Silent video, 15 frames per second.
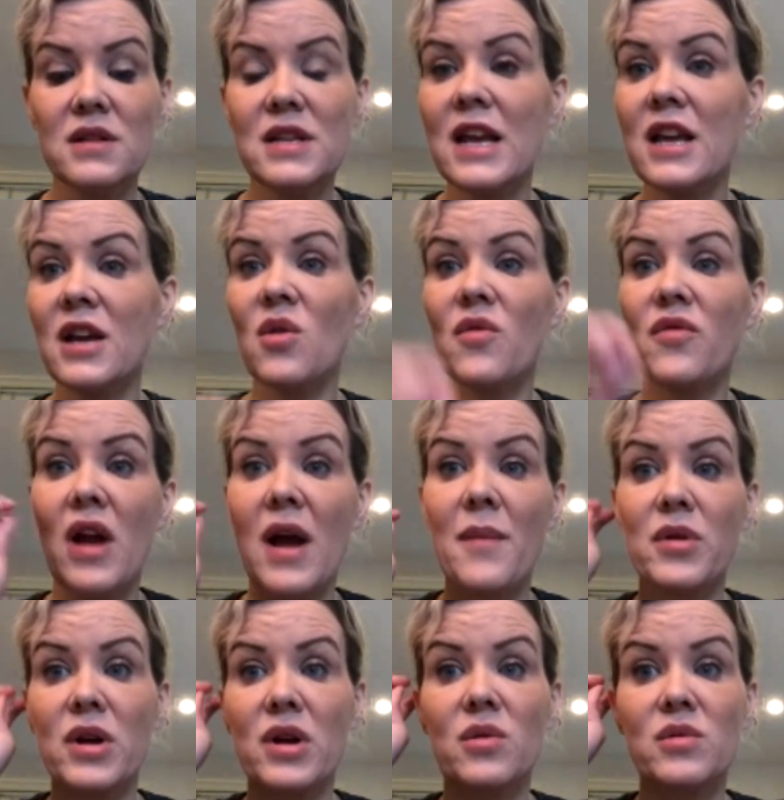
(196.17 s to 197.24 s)
taking over
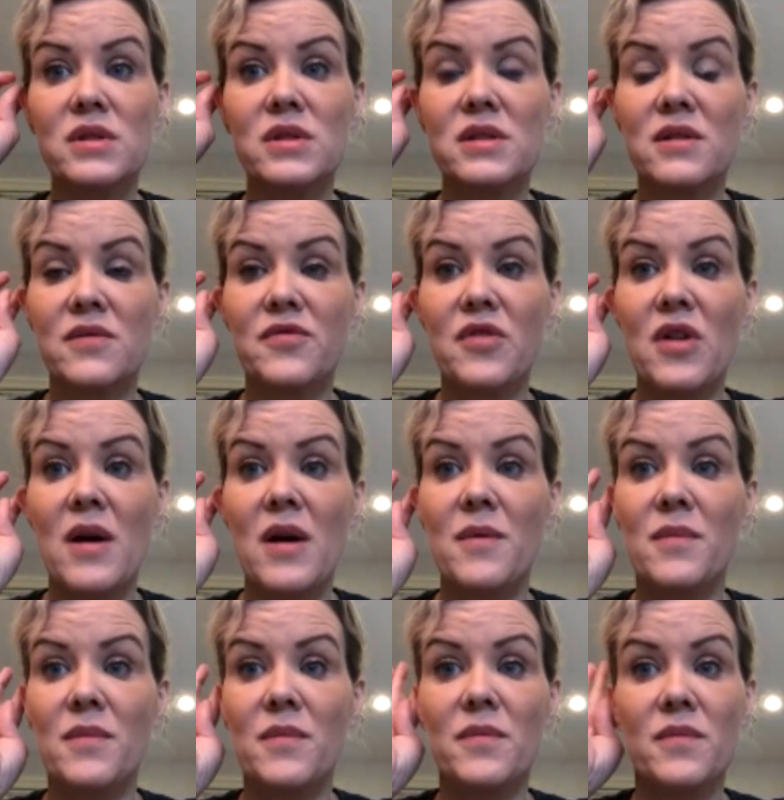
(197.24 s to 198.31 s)
embryos
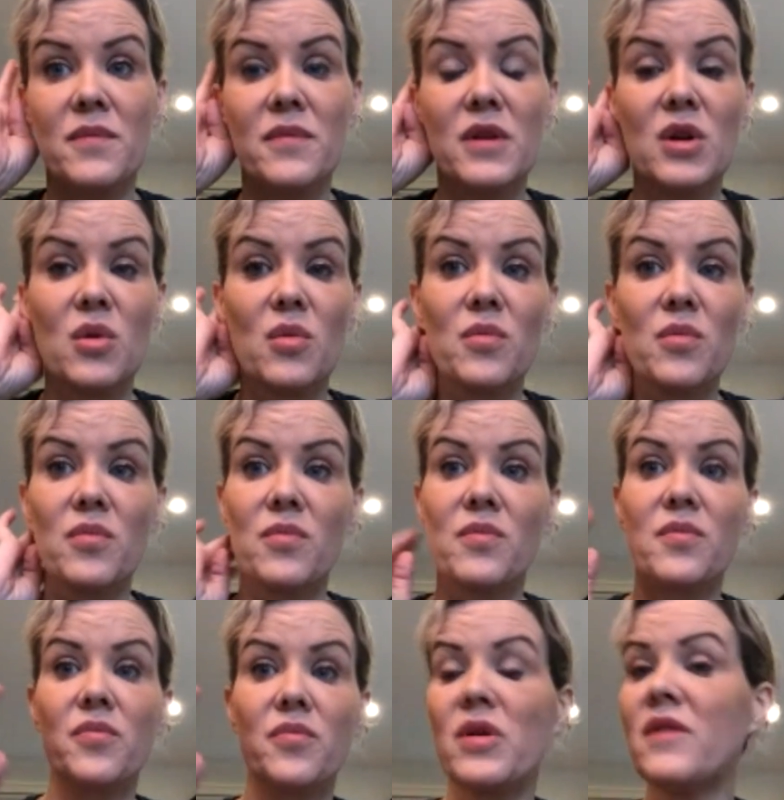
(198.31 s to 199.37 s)
from, you know,
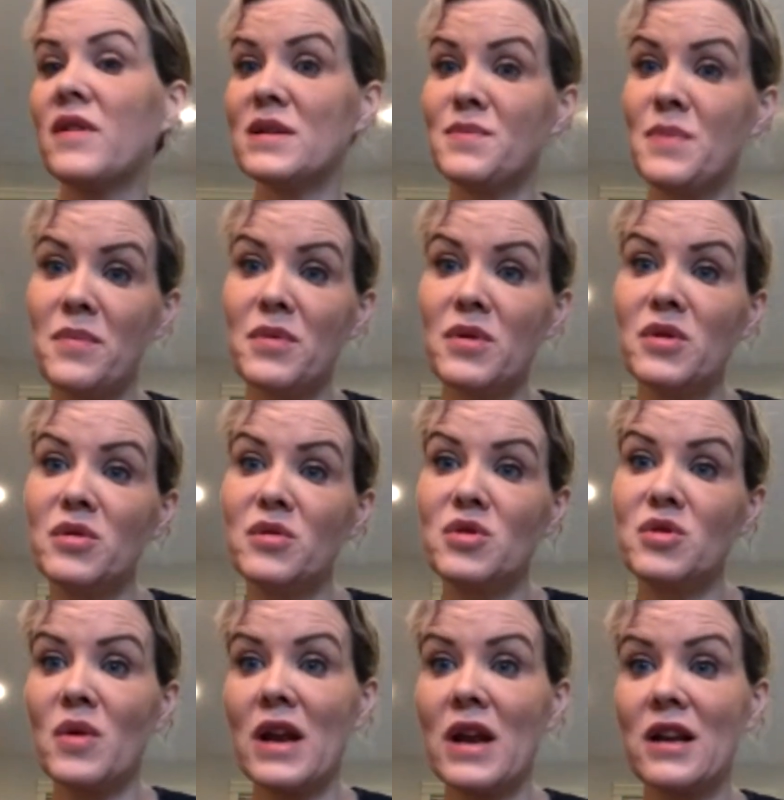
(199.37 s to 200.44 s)
previous people who
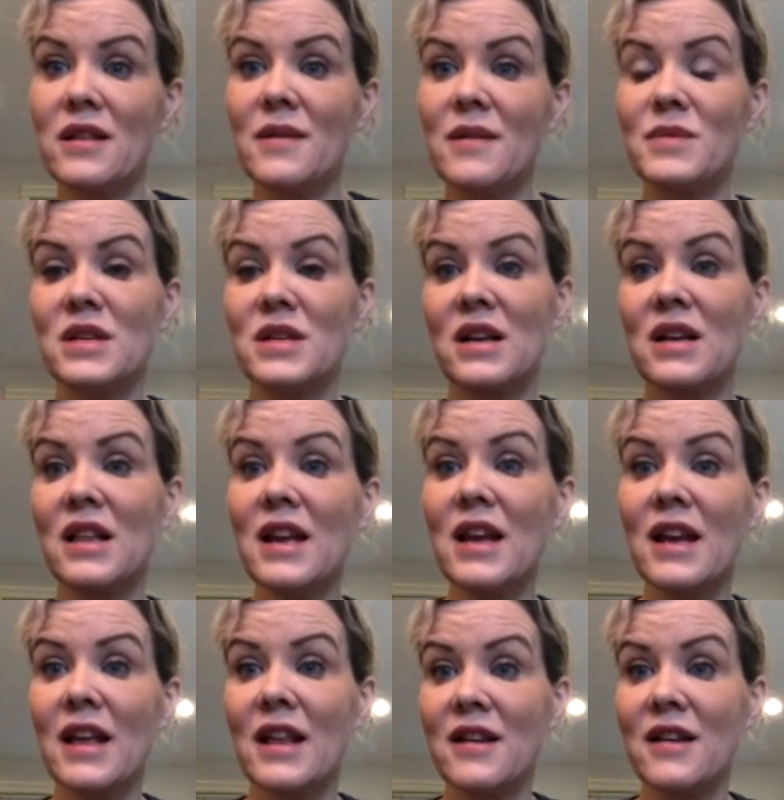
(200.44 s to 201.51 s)
donated them to the
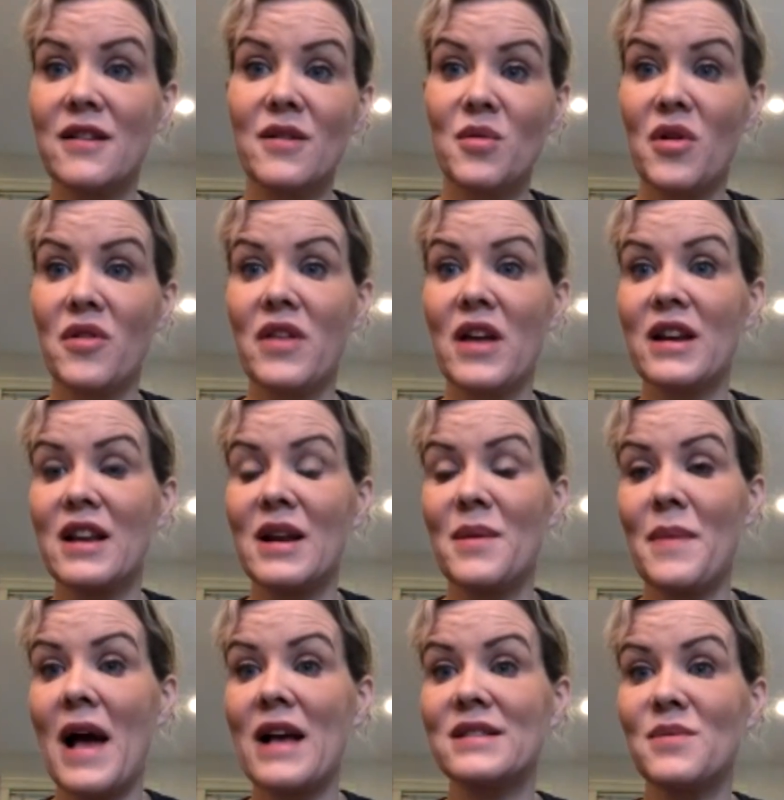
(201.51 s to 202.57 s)
clinic and who are then going to
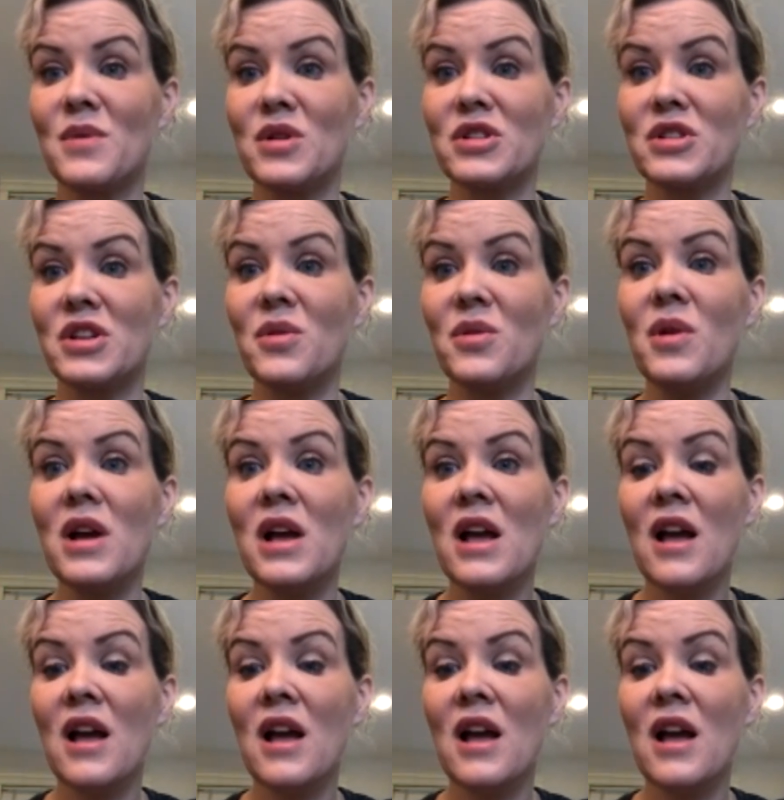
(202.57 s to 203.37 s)
pass them on to you,